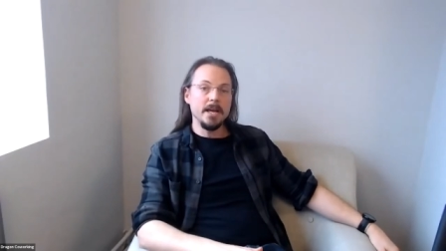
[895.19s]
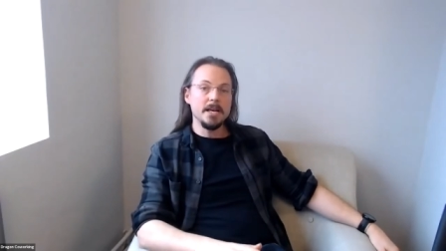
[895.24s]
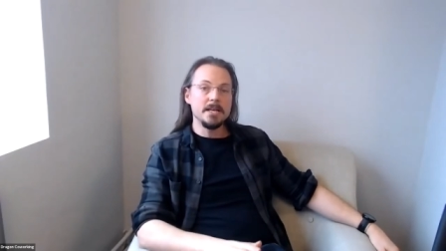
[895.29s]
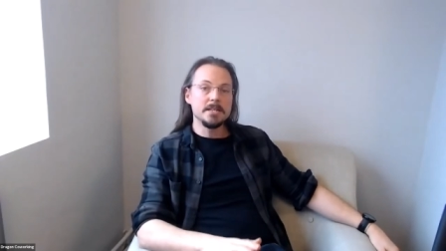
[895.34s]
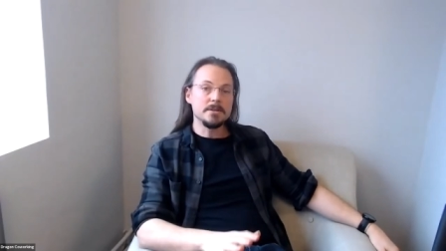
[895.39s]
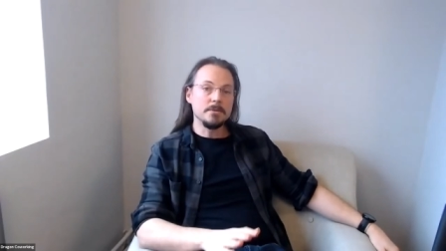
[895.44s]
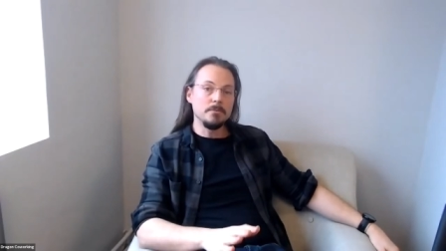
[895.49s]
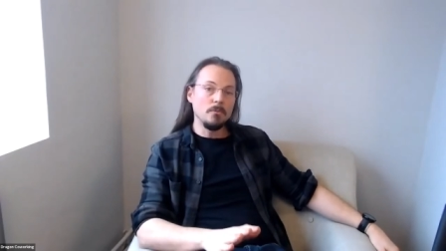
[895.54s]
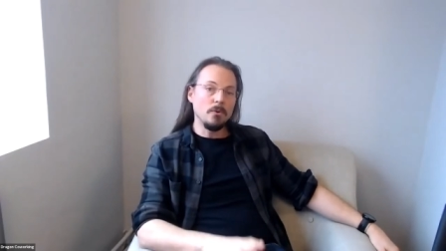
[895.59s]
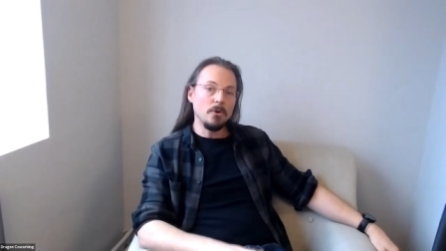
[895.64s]

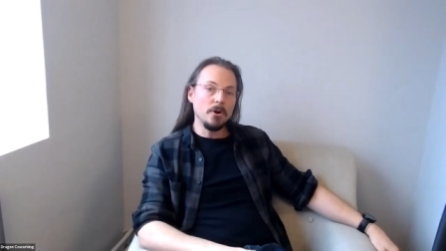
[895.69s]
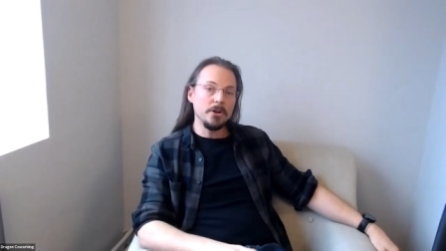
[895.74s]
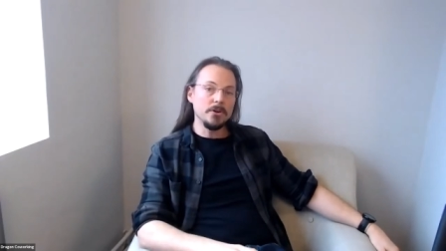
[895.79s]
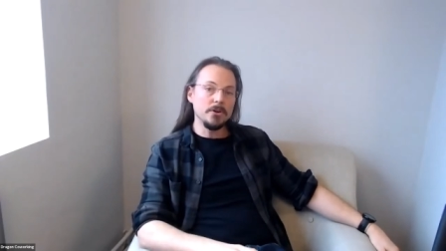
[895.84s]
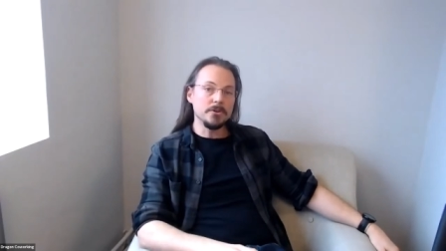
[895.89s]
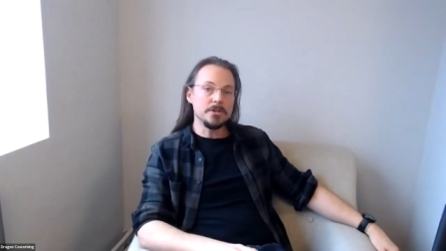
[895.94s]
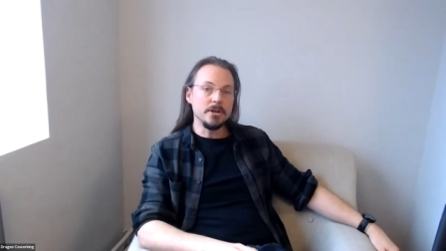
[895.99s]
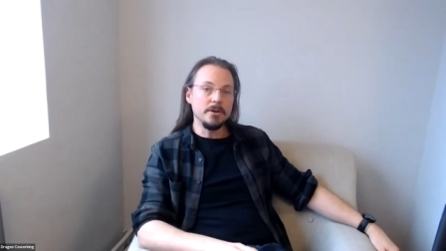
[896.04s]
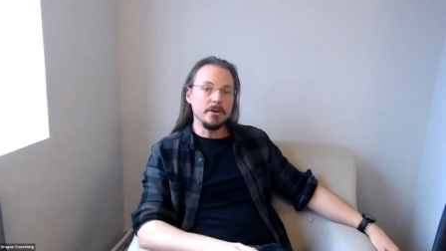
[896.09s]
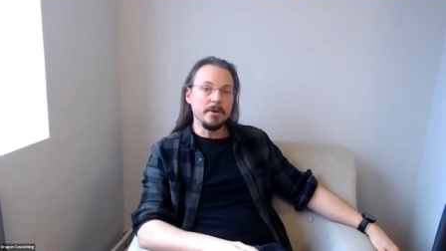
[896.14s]
is and what
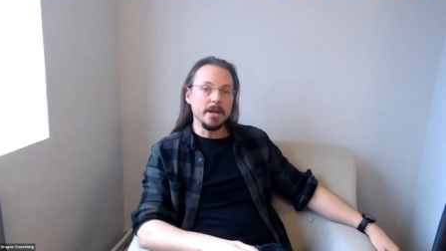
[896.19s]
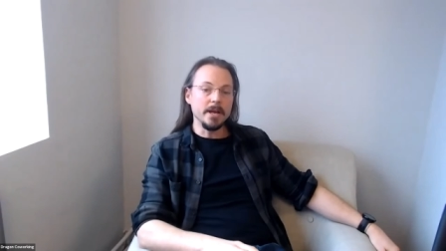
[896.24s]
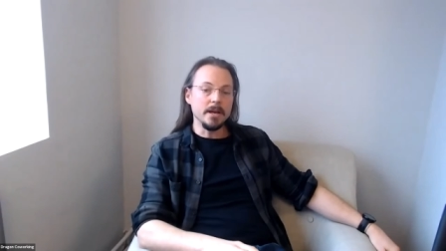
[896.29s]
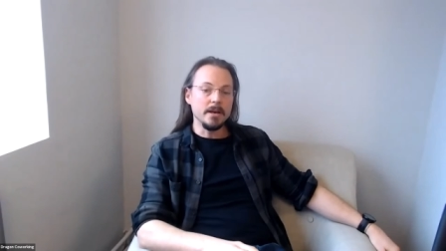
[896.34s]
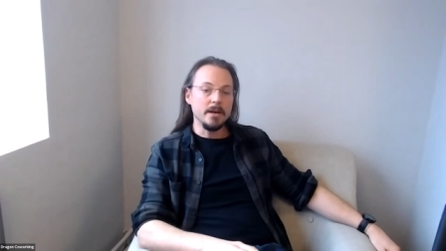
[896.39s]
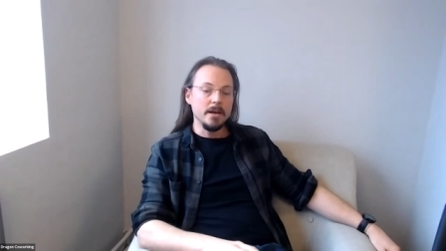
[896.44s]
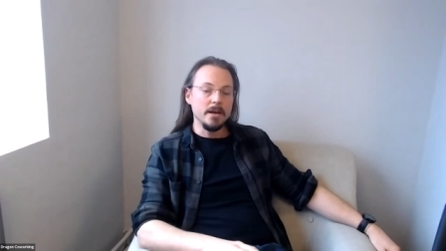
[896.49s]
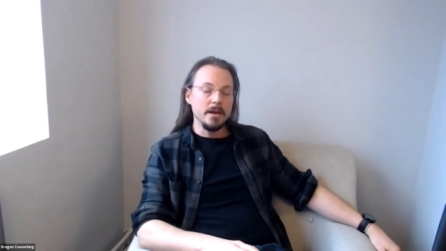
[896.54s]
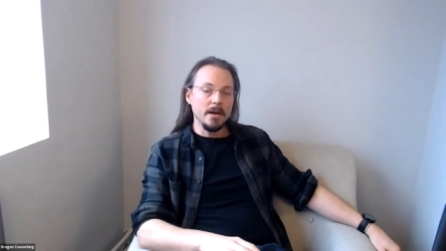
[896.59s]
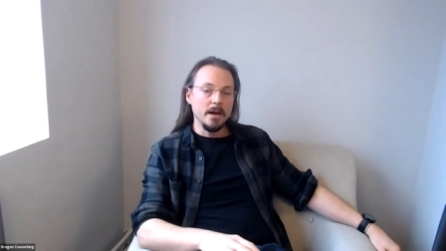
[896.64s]
you're doing,
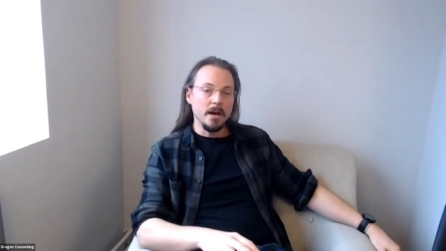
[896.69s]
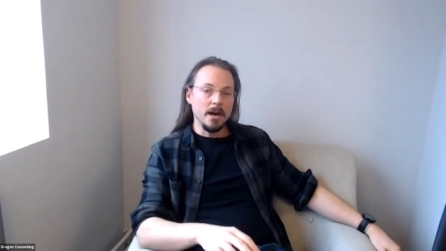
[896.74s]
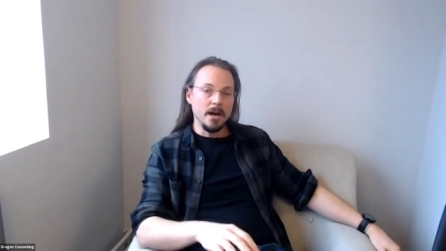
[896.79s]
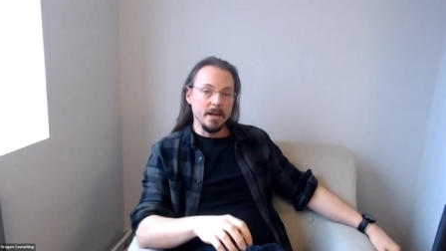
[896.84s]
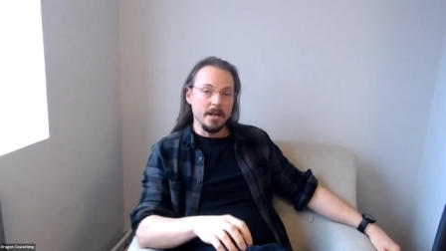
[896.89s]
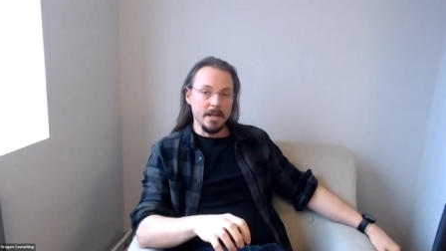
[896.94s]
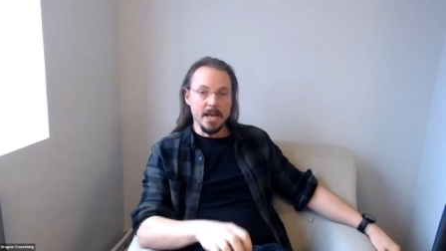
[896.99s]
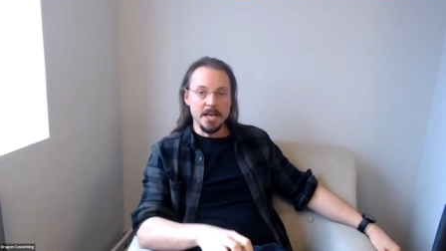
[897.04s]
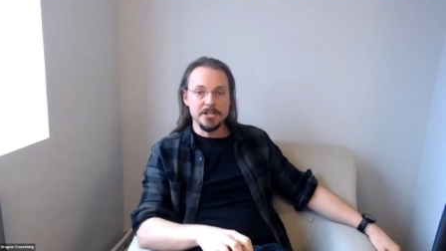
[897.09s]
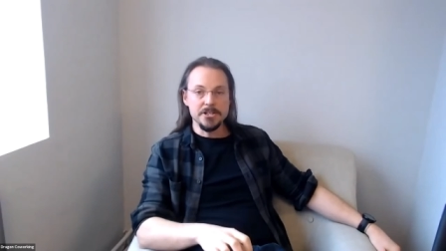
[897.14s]

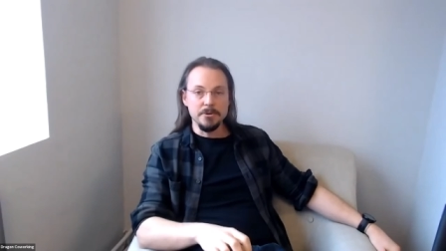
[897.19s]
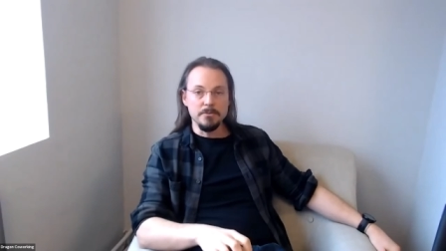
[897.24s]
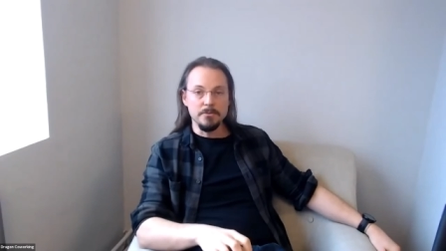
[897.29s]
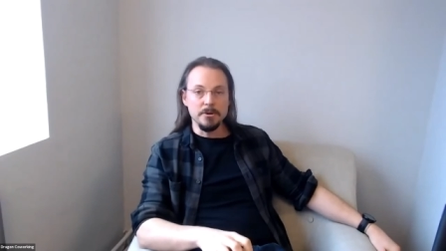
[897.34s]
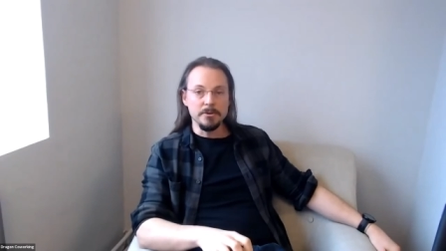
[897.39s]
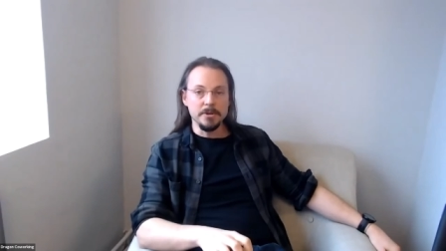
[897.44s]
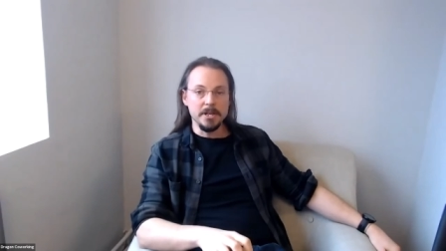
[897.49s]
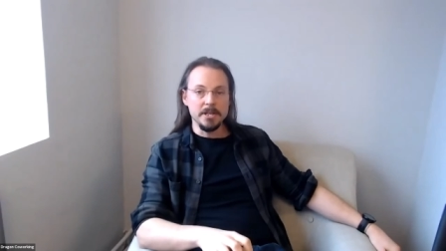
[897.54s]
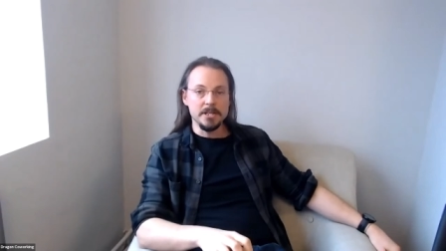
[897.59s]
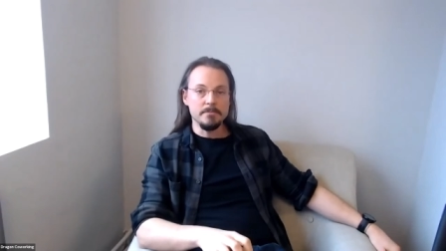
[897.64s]
yes, you
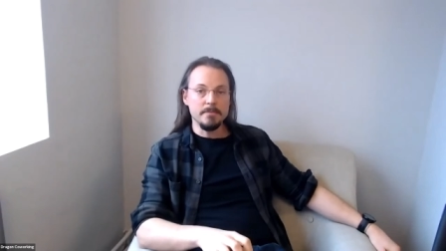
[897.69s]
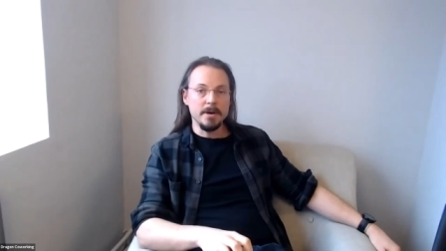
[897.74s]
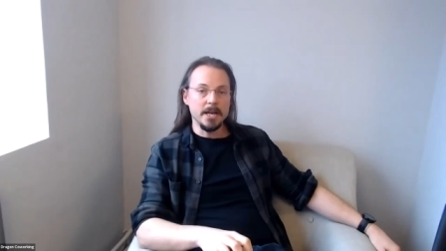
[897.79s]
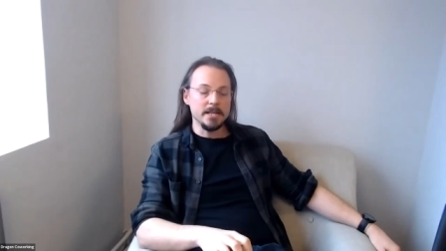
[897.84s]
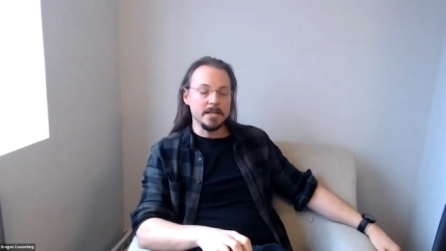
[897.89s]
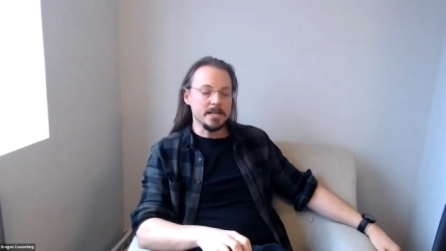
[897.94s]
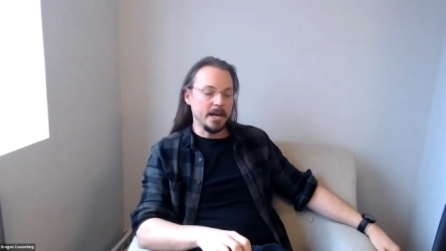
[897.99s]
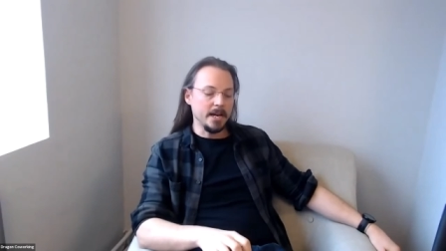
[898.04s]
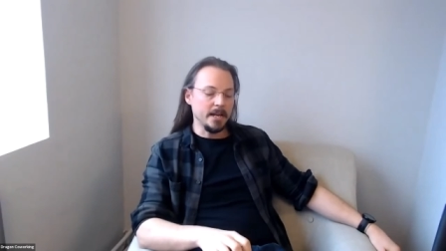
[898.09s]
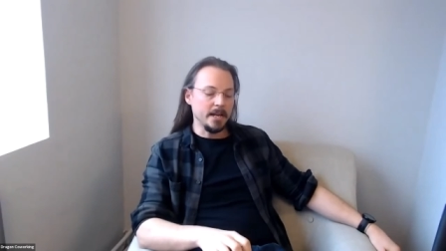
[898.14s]
will need to
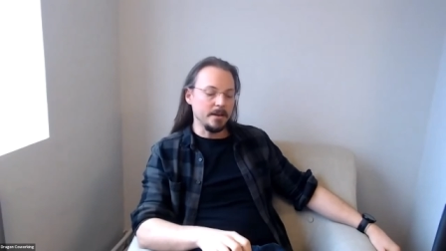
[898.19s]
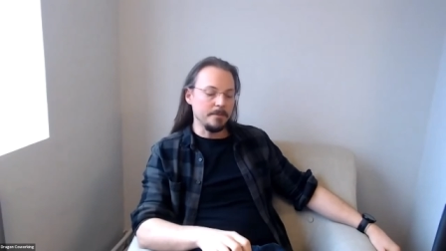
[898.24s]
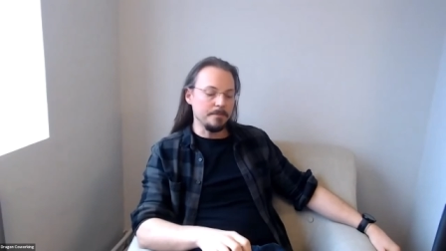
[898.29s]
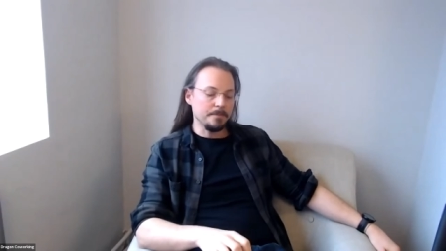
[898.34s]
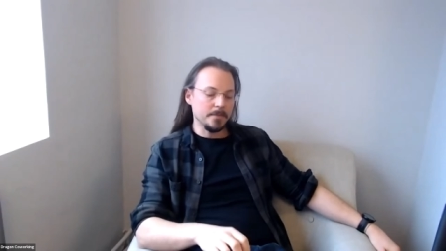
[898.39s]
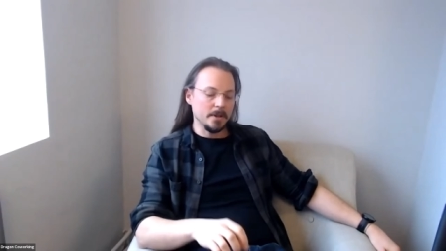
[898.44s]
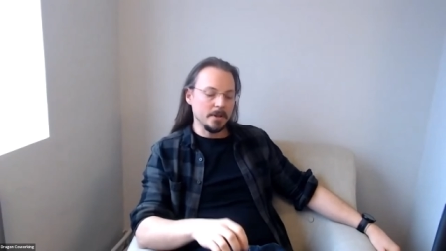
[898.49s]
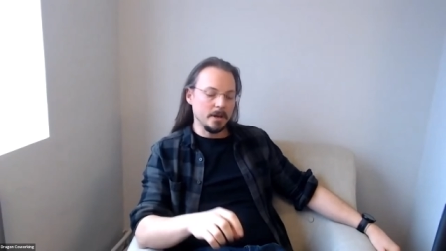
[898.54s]
maintain it.